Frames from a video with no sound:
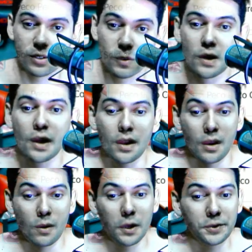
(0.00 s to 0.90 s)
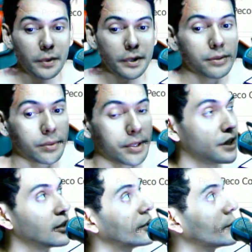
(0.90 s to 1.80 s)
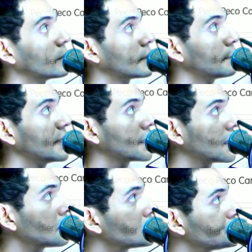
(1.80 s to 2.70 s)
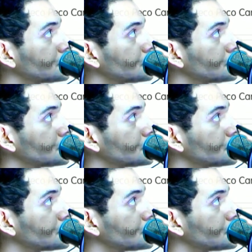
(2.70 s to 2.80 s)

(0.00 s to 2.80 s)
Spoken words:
So what you want to do here, you want to pick up